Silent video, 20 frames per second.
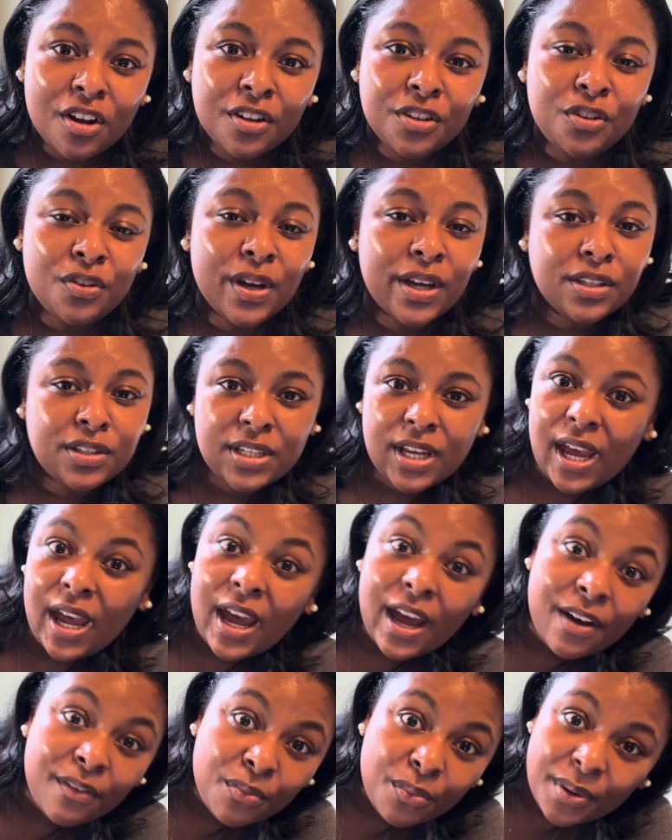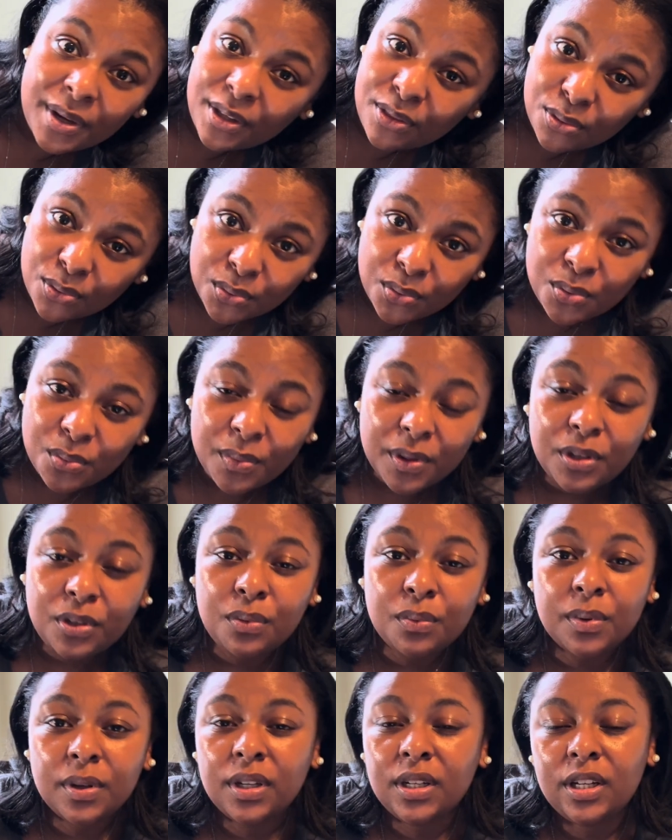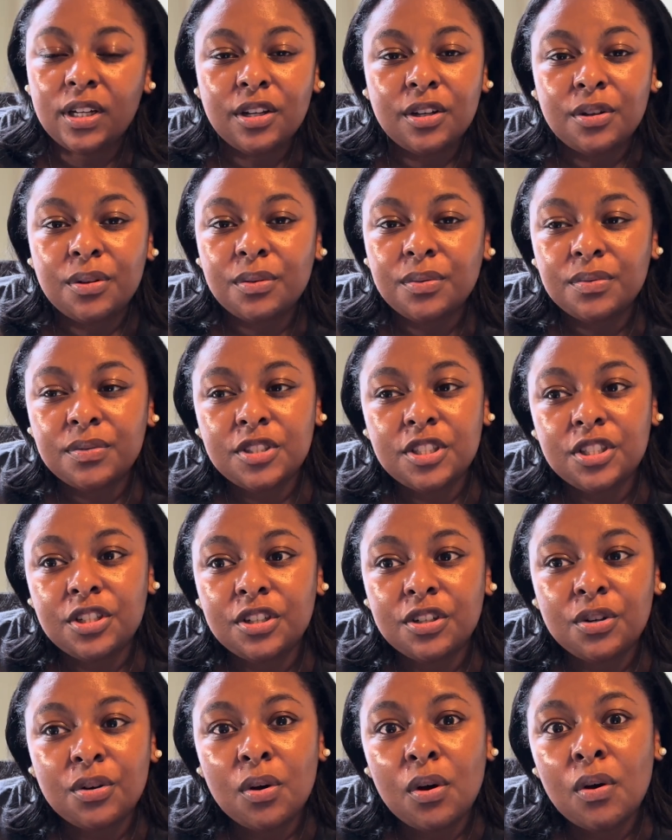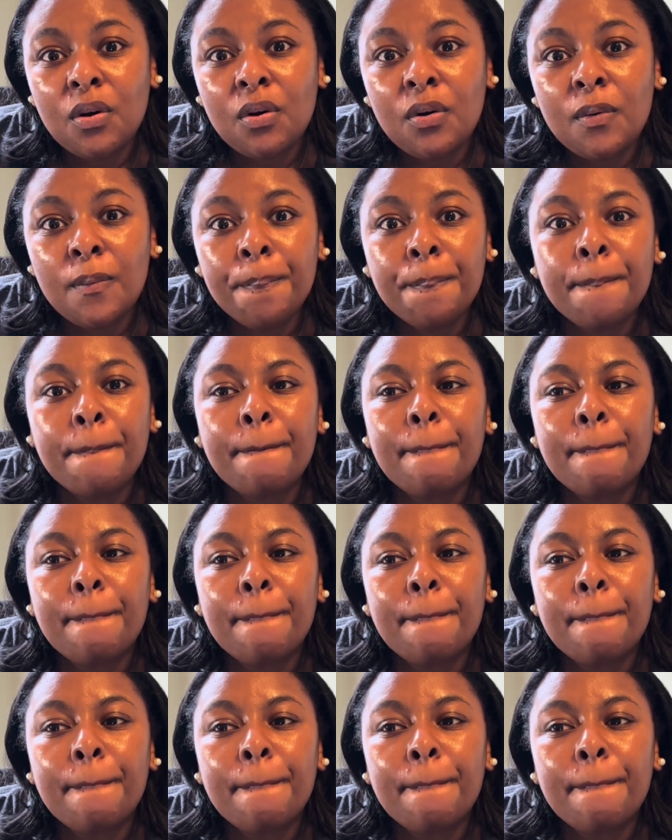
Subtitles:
you got to halfway through where you want to go to your goal,